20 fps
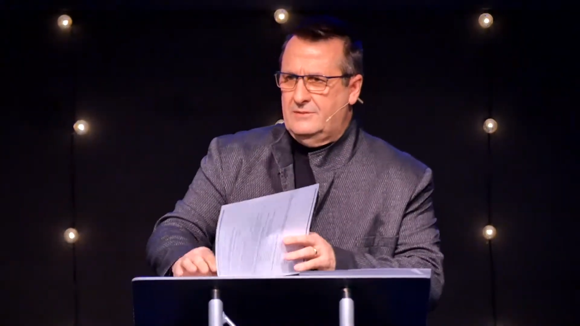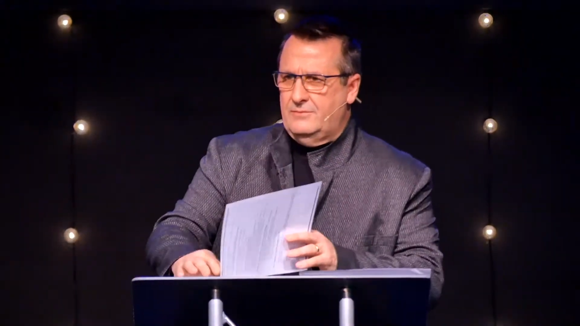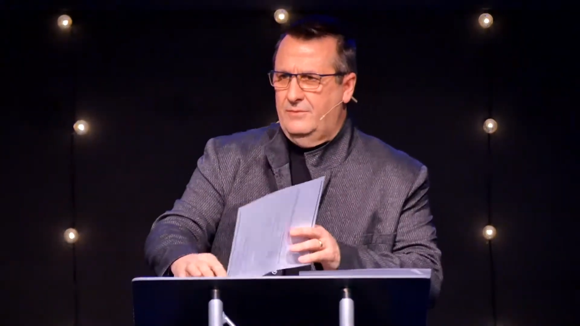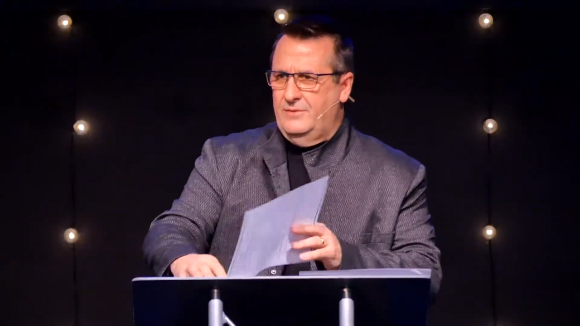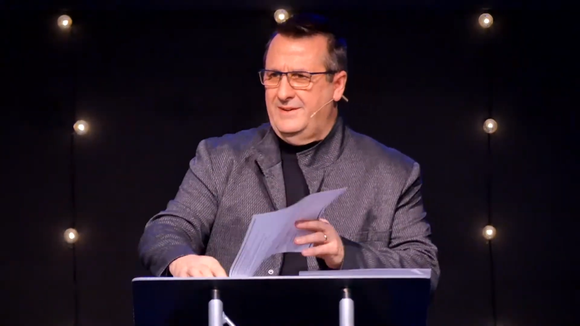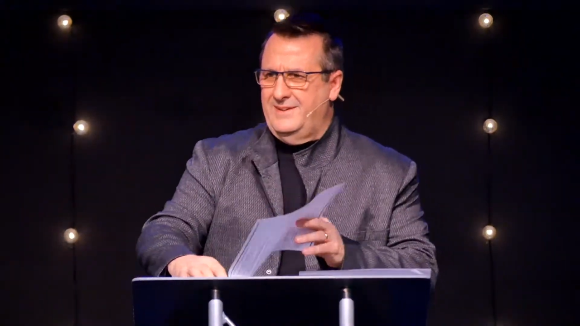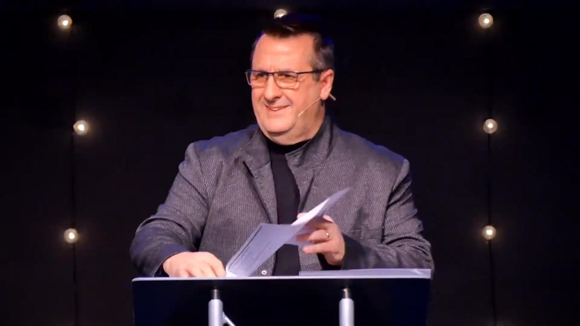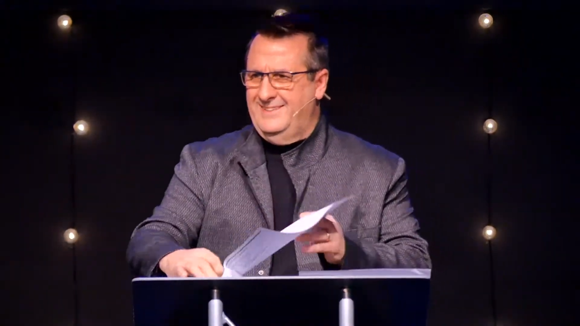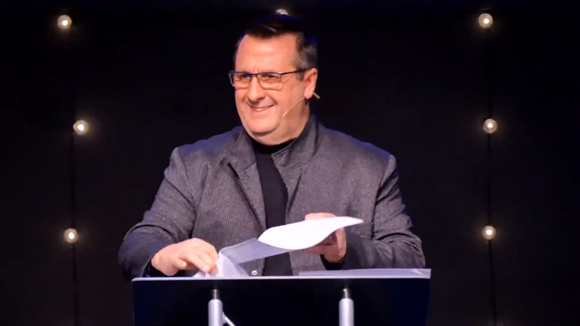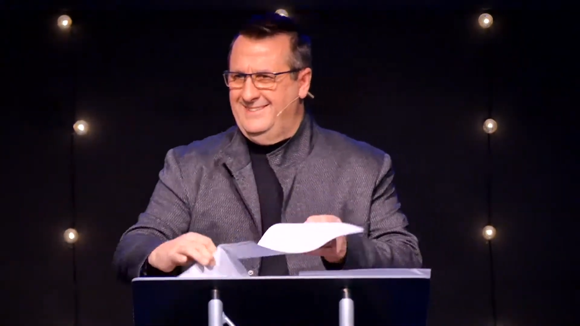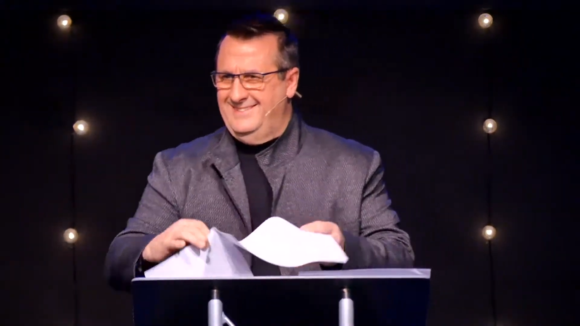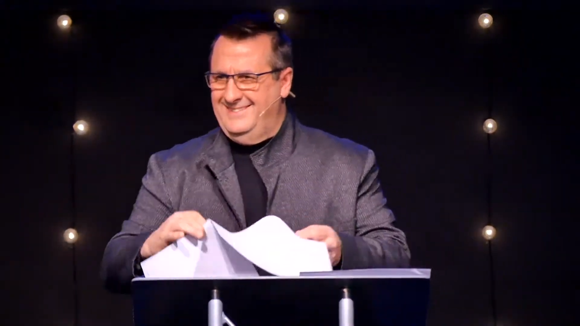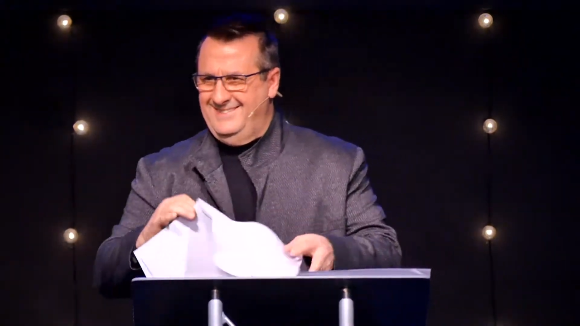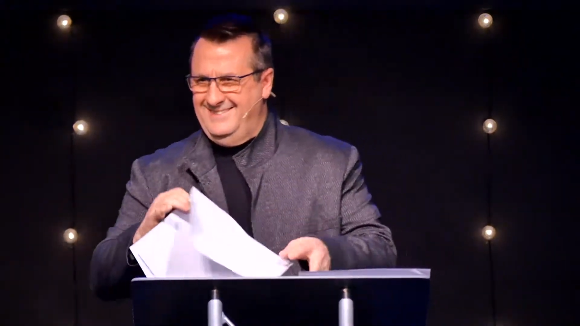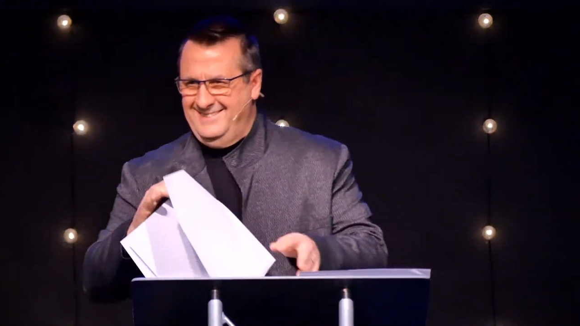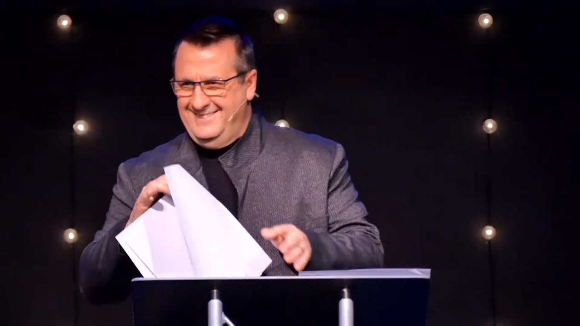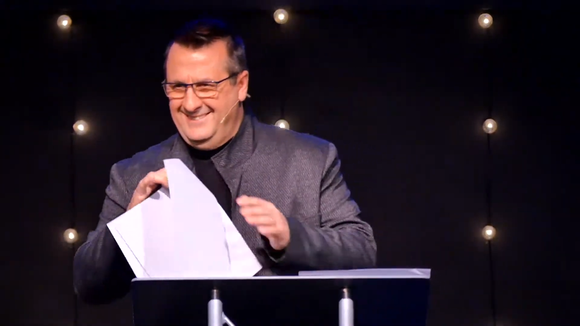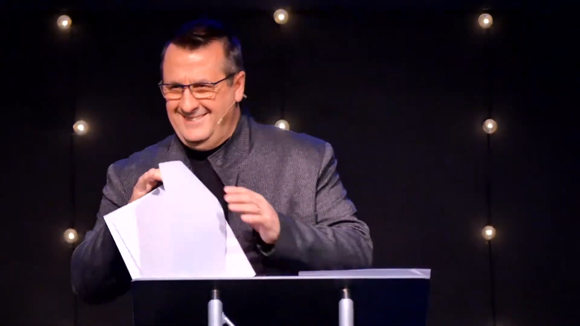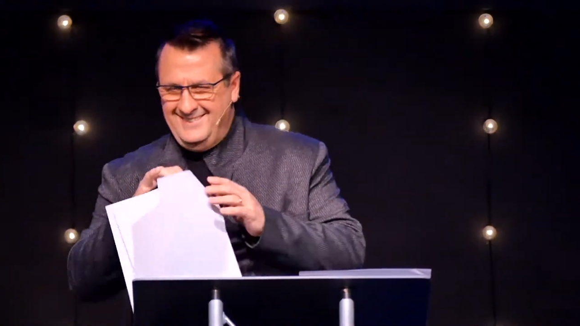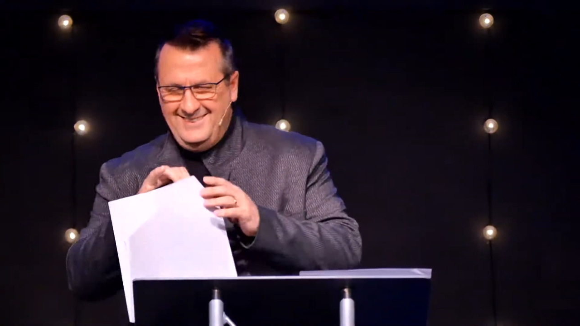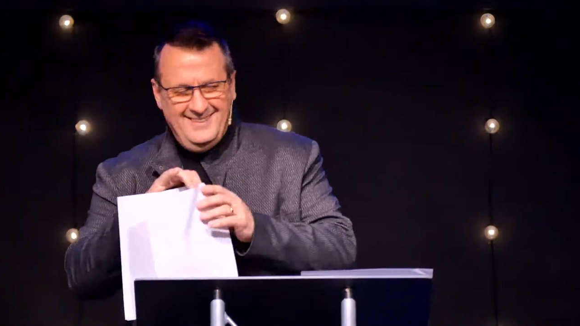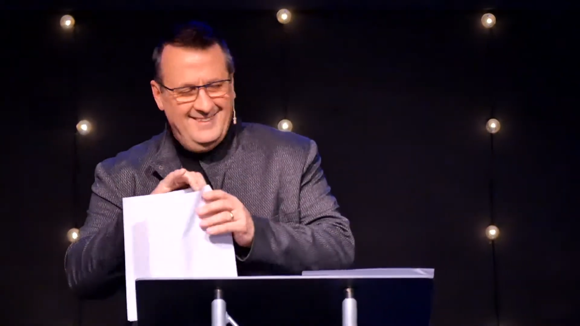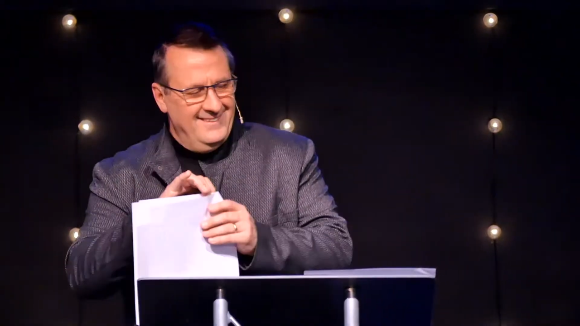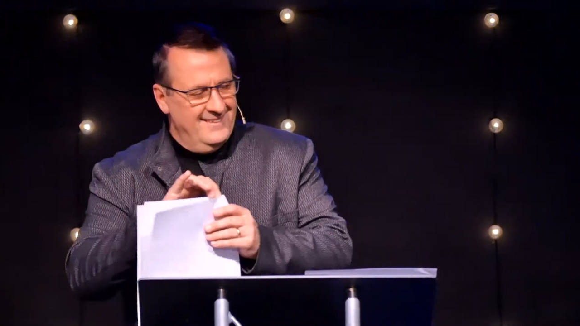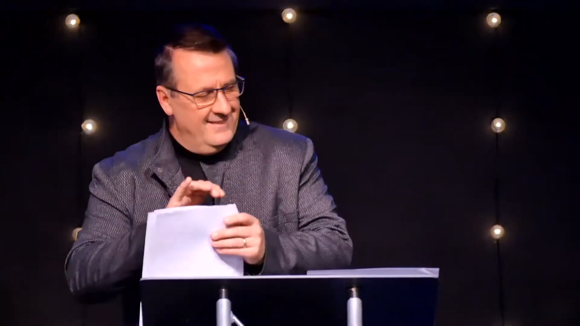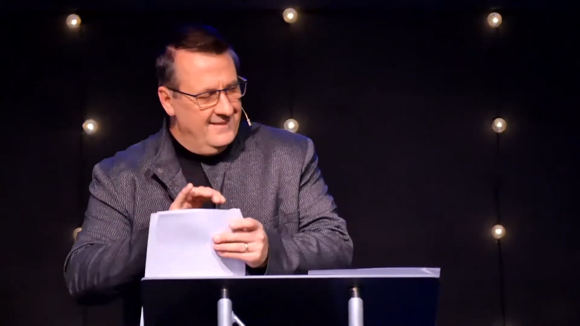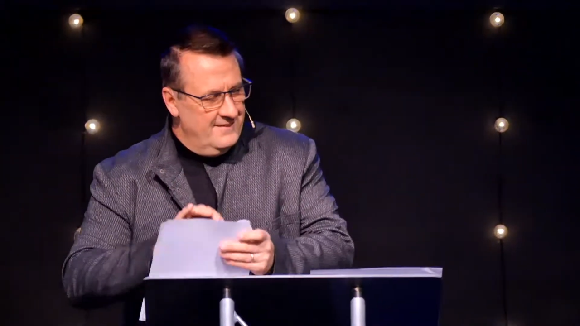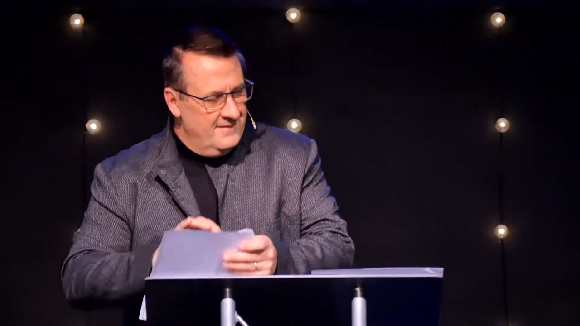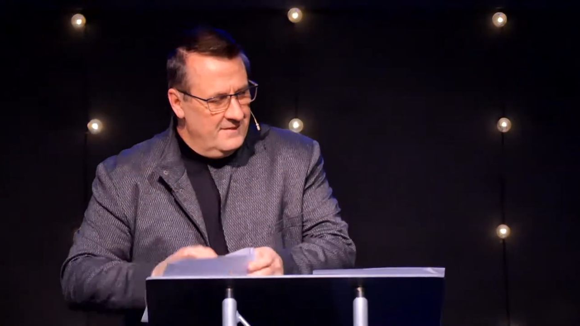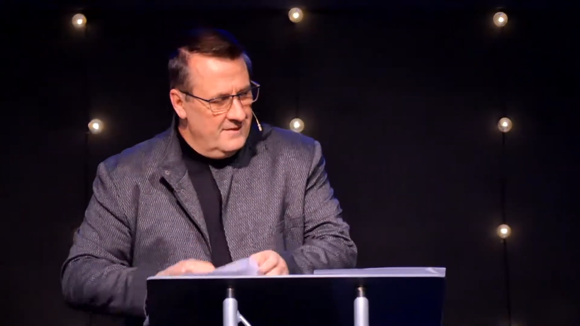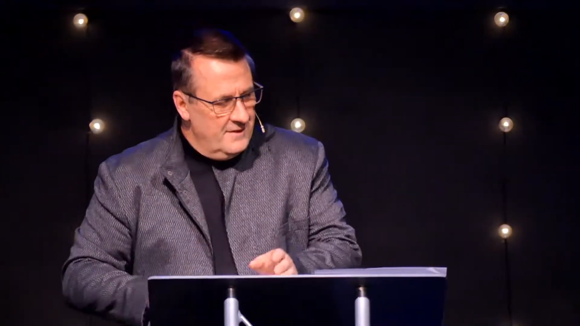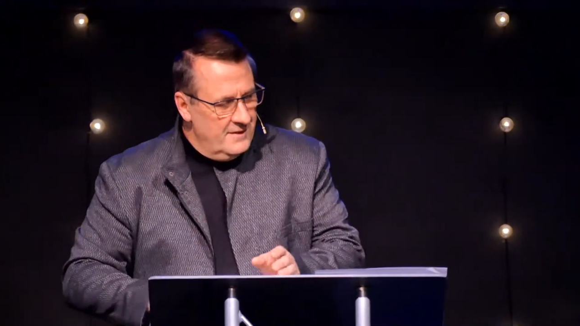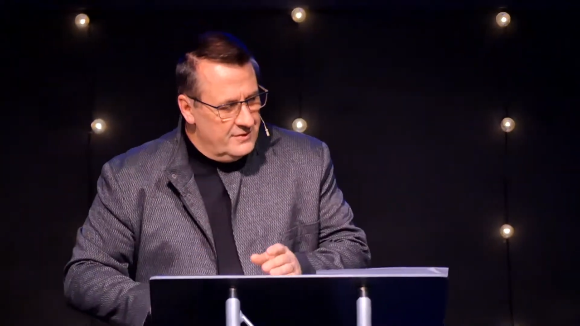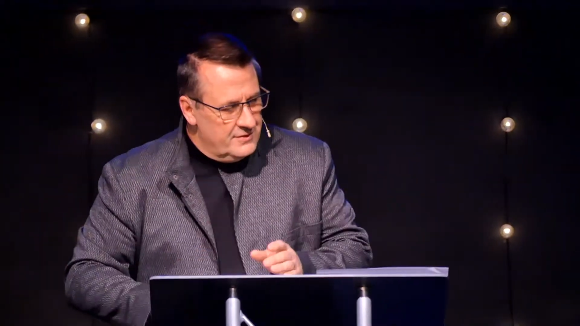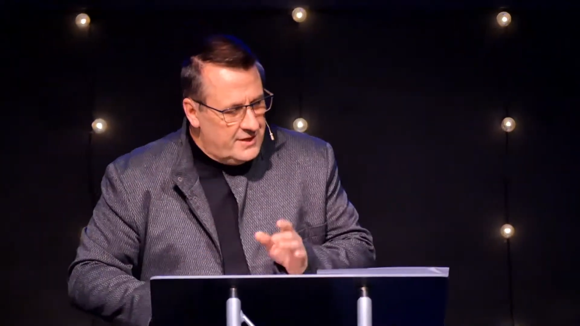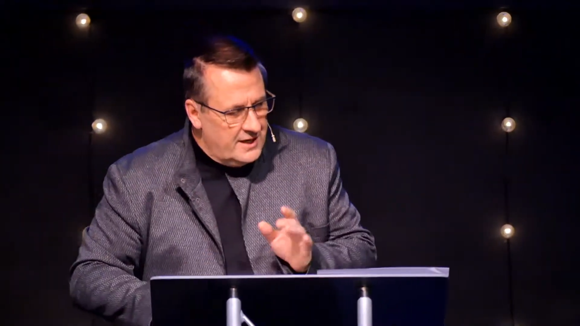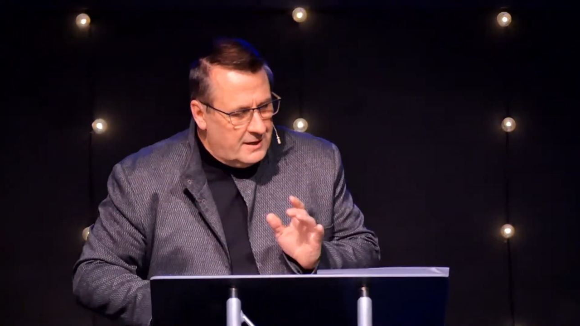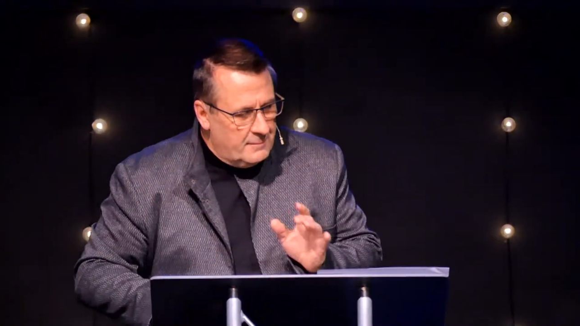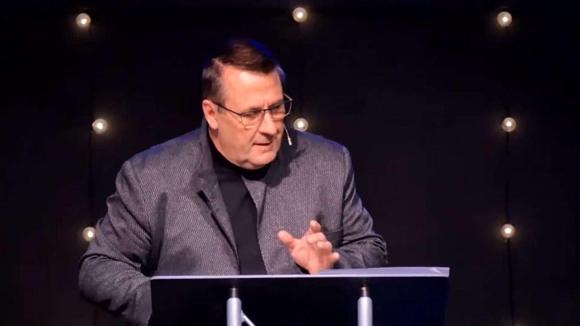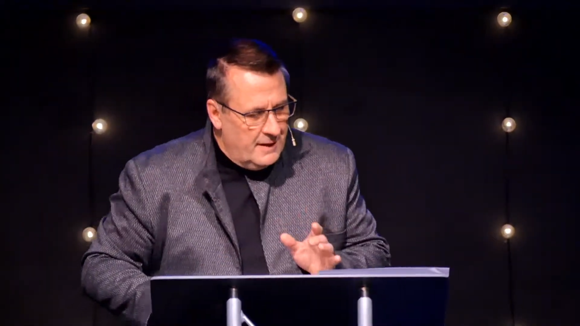morning.
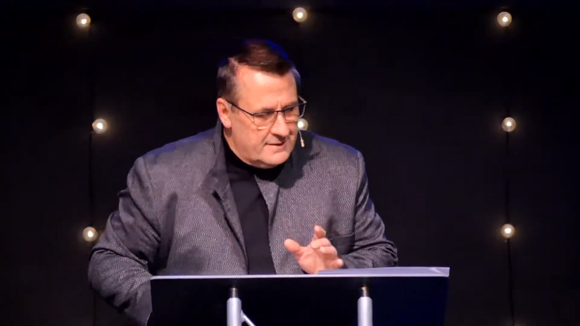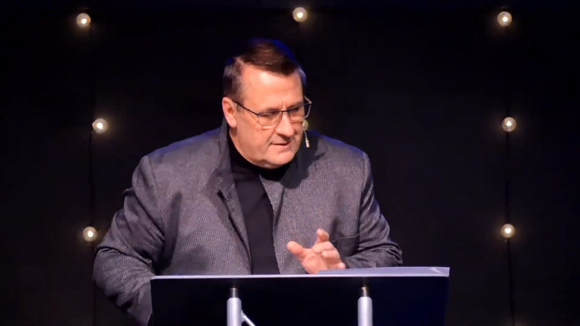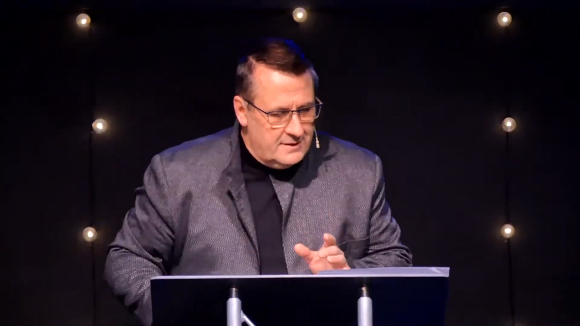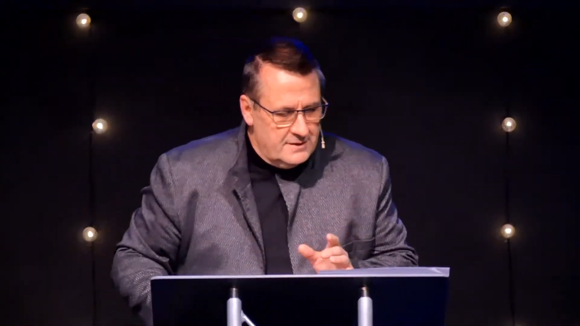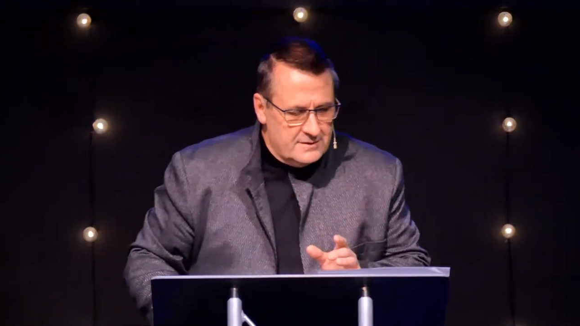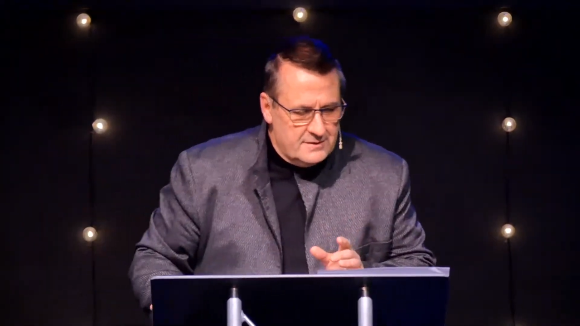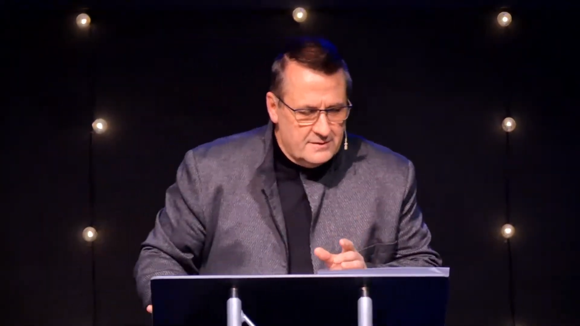Think about this.